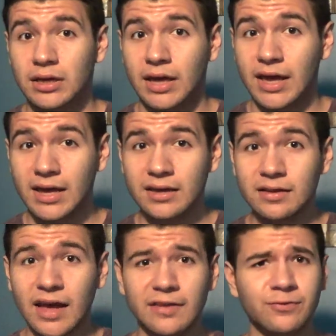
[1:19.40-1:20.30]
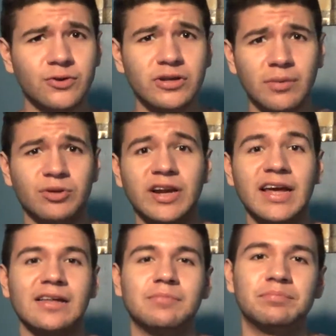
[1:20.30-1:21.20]
And as for number
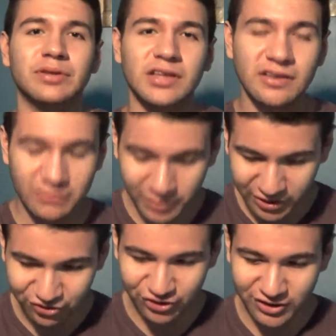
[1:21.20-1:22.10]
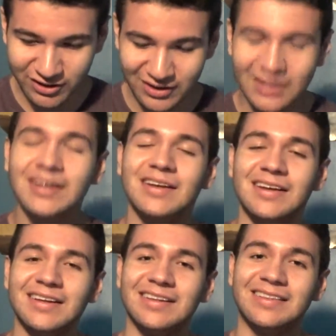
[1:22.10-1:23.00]
9, please make sure
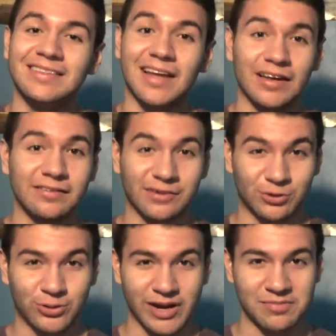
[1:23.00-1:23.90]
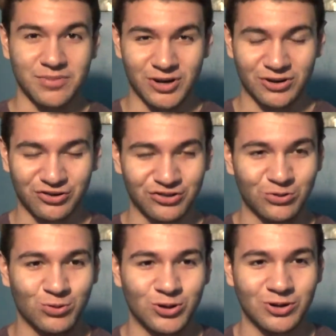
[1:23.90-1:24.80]
not to create merch
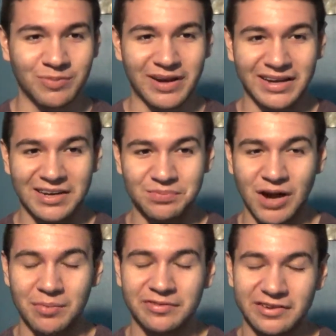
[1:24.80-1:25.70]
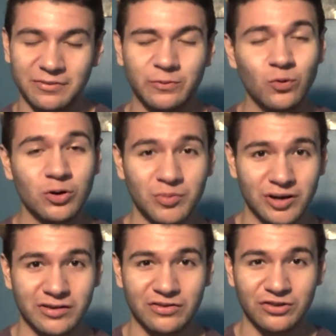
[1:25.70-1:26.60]
or make any promises for
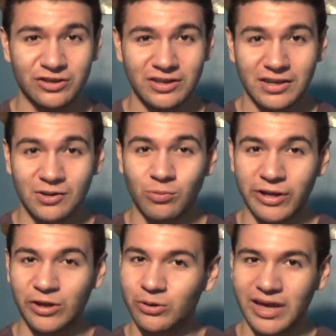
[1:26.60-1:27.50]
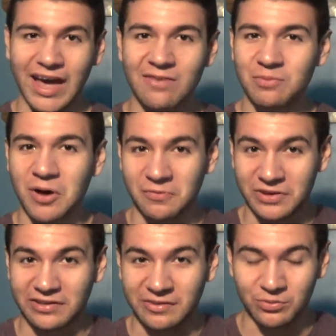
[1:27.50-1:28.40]
merch when you only have about
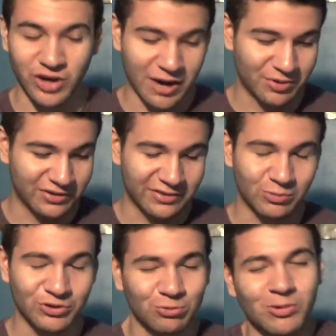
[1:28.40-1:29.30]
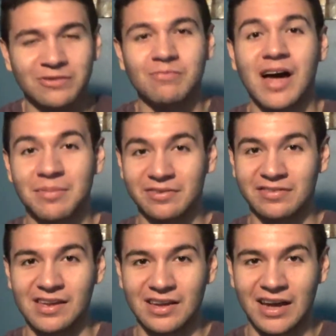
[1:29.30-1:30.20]
50 subscribers, which was my
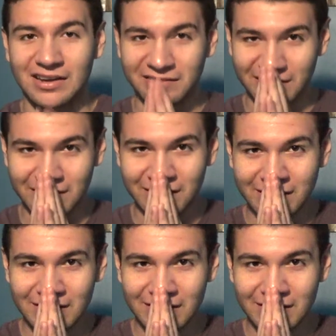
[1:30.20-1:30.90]
mistake, honestly.